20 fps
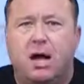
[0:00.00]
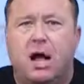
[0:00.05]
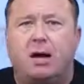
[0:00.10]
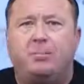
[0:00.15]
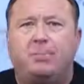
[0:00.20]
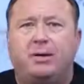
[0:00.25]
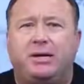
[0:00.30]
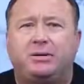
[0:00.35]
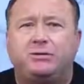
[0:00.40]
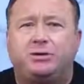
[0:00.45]

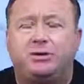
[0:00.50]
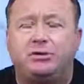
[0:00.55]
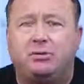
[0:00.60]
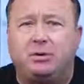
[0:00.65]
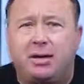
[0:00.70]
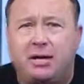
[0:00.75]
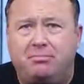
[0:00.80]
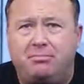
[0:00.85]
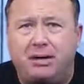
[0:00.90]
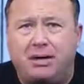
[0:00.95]
up into
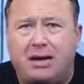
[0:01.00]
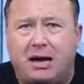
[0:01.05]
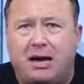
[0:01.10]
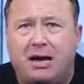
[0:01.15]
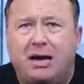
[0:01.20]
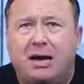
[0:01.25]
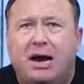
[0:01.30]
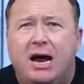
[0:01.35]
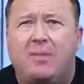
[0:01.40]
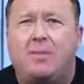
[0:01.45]
Libya,
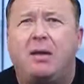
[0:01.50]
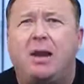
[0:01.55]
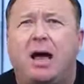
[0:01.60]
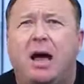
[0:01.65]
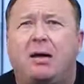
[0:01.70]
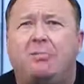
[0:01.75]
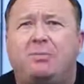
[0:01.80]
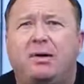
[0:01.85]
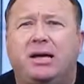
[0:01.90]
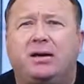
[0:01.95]
and then
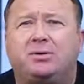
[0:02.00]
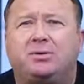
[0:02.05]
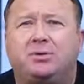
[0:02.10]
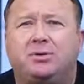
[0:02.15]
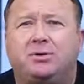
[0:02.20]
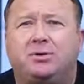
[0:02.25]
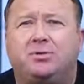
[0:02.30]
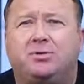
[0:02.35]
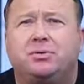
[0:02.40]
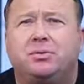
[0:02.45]
up
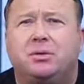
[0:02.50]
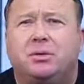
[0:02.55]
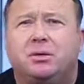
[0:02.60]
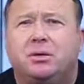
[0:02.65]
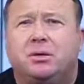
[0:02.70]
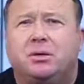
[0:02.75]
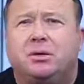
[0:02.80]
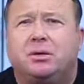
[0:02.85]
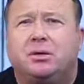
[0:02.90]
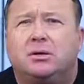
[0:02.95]
into
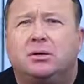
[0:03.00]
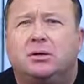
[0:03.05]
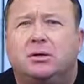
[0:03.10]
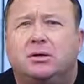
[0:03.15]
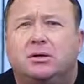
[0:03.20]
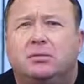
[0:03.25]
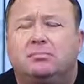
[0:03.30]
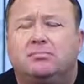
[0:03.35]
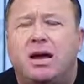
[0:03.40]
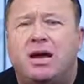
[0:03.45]

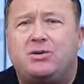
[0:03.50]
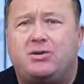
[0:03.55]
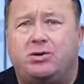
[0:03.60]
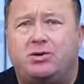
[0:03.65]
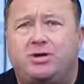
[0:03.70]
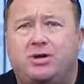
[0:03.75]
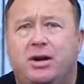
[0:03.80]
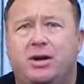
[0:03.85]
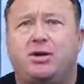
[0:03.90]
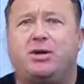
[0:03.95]
major
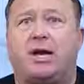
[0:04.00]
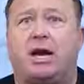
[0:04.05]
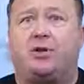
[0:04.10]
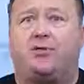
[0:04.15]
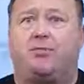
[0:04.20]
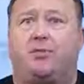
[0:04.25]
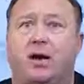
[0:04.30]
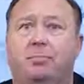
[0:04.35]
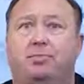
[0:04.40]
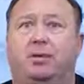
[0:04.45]
cities like
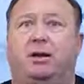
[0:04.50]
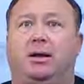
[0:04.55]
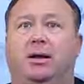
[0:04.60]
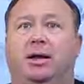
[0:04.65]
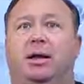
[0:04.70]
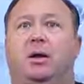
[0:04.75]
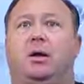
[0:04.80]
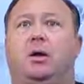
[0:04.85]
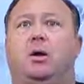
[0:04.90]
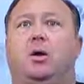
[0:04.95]

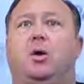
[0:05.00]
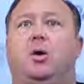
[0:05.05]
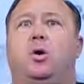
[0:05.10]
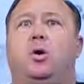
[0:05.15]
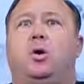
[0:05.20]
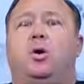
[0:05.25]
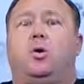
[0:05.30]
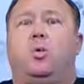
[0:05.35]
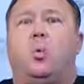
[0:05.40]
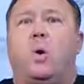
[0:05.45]
Tripoli,
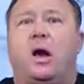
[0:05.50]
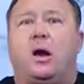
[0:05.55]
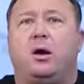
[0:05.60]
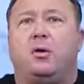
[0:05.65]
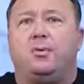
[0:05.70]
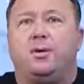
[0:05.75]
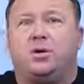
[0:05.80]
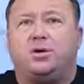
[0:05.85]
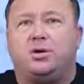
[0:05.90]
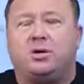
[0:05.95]

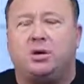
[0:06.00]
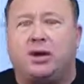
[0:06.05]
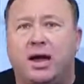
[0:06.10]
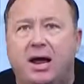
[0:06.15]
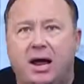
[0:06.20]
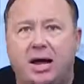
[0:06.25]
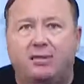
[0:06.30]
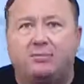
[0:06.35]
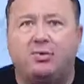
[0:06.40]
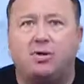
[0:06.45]
where the
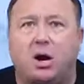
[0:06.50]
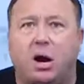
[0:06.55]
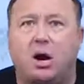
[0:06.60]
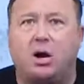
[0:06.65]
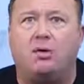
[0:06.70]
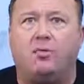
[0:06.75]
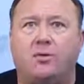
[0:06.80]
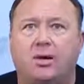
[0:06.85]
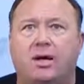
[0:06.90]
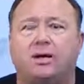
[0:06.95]
slaves
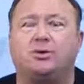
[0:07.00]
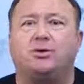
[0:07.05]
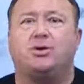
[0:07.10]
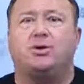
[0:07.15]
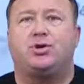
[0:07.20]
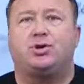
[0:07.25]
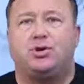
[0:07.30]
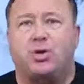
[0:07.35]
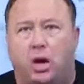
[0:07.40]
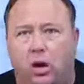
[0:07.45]
are then
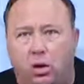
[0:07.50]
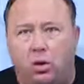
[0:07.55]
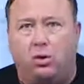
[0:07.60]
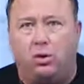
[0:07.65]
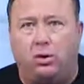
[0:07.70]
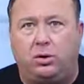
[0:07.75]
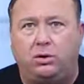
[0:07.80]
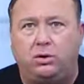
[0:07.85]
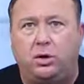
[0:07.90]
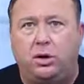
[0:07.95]

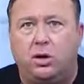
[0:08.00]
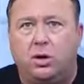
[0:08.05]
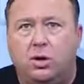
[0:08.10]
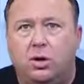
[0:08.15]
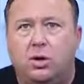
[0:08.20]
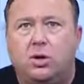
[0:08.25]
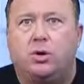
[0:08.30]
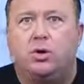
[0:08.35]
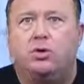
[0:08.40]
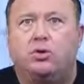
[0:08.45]
sold
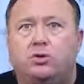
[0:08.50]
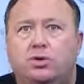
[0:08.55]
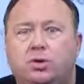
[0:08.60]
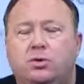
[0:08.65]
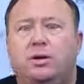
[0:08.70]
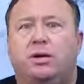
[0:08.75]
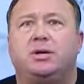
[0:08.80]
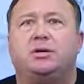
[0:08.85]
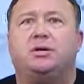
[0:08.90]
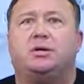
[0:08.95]

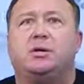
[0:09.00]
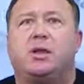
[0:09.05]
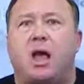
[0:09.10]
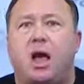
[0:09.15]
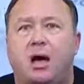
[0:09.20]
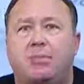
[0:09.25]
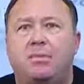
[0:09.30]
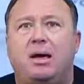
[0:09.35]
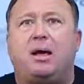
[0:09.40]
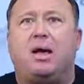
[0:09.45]
to
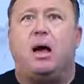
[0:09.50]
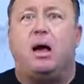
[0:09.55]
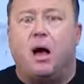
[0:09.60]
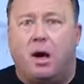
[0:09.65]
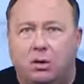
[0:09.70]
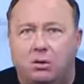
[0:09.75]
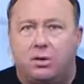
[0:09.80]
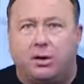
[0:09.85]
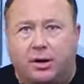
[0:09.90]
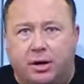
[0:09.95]
Islamic
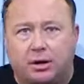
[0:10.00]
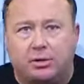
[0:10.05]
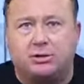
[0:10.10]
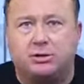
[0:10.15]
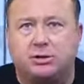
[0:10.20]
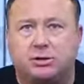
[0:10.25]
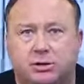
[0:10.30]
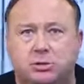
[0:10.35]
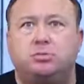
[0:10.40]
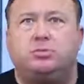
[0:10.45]

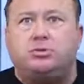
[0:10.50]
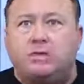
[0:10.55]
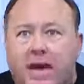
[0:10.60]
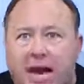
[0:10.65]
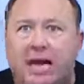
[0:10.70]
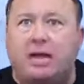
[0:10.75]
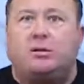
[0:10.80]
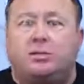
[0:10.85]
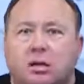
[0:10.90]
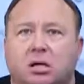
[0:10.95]
owners who
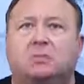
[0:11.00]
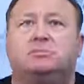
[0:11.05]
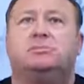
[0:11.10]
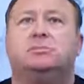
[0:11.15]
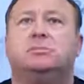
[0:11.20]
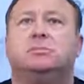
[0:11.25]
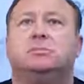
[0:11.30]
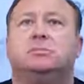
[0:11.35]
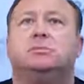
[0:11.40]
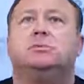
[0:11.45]
take
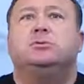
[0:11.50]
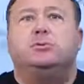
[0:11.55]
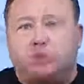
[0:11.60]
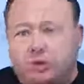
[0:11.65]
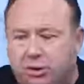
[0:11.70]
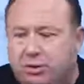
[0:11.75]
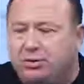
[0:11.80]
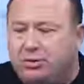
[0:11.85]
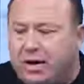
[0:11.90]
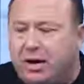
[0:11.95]
them
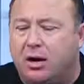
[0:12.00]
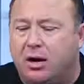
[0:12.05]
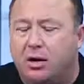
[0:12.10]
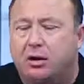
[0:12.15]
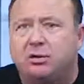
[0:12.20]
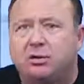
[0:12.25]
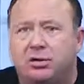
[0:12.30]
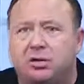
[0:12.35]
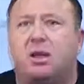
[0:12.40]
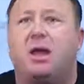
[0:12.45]
to
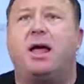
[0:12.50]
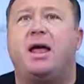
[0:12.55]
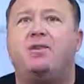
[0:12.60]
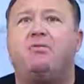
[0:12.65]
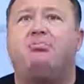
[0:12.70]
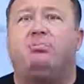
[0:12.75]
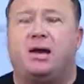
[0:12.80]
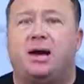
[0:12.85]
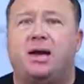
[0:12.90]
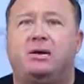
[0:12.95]
their
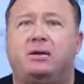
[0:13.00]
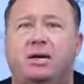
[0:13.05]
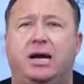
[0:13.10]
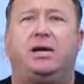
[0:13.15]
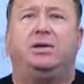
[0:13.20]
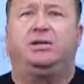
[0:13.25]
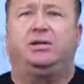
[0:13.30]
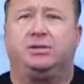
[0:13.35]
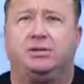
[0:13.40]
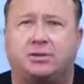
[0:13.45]
slave
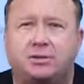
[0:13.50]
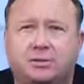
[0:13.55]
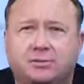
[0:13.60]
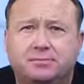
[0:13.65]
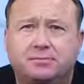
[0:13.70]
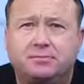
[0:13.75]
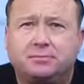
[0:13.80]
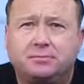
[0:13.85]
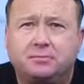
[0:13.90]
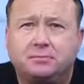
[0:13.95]
plantations.